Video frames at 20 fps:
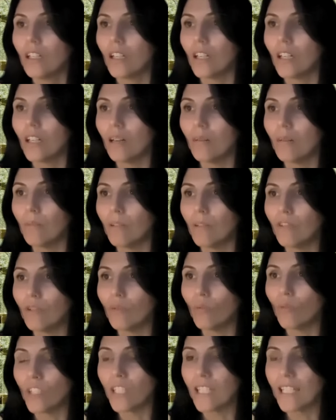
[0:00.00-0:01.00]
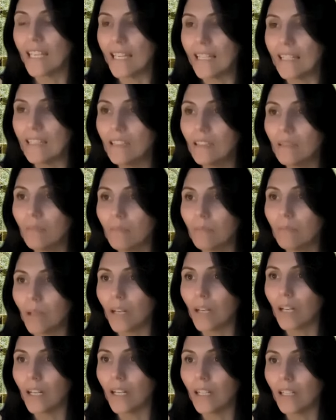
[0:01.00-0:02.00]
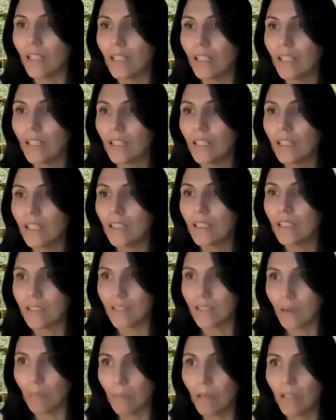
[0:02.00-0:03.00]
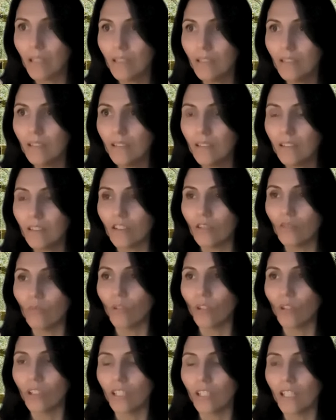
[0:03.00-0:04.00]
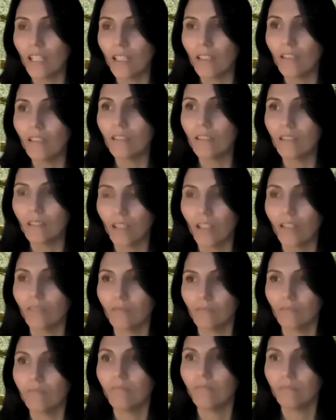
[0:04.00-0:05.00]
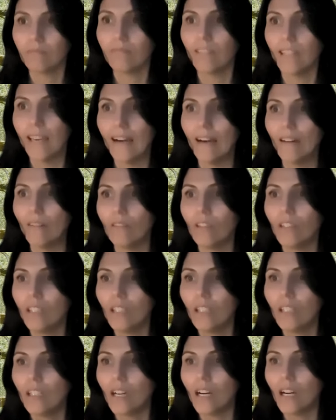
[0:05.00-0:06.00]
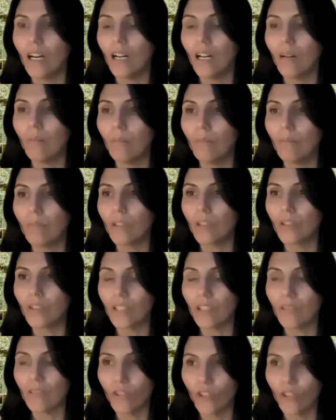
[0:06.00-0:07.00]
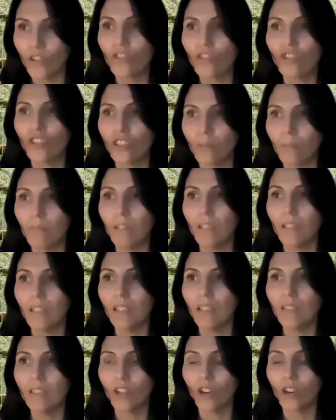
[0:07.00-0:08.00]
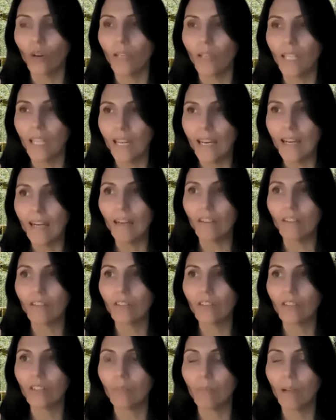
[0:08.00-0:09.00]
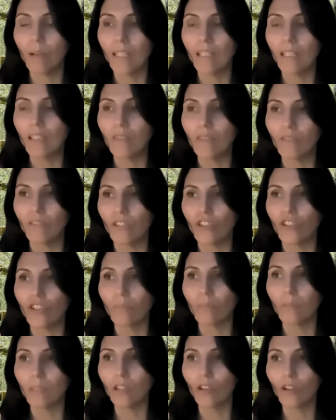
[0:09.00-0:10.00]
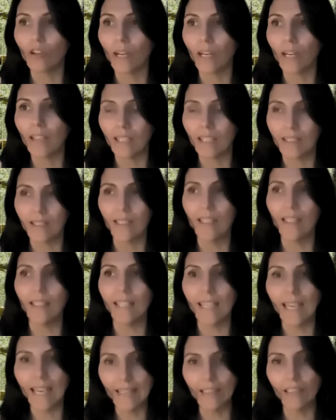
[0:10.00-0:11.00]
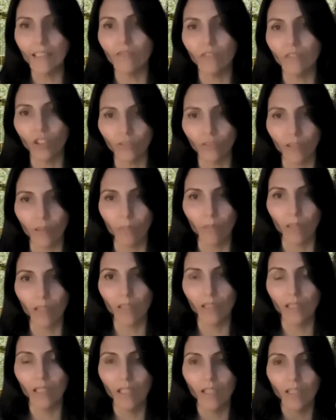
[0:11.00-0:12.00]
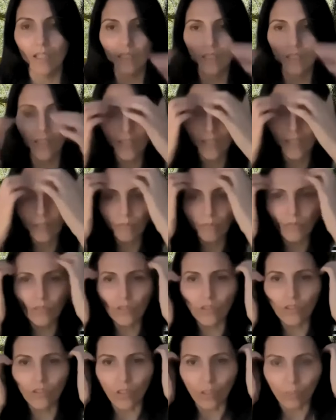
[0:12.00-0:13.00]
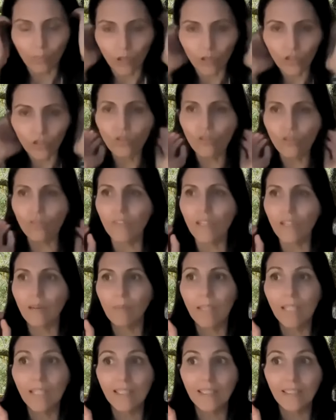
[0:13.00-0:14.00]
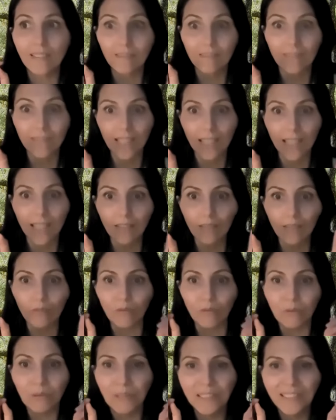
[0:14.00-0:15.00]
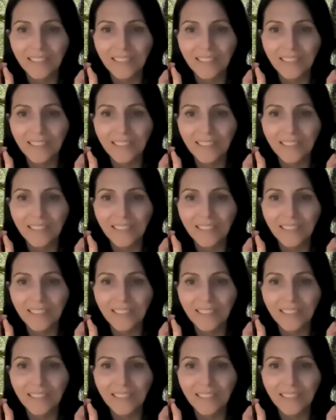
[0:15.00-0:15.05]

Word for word: if you want to get it by December, you'd want to get it like now, because the first shipment is going out. They're making the first shipment go out, they said, at the end of November. So I'm not sure if that means today or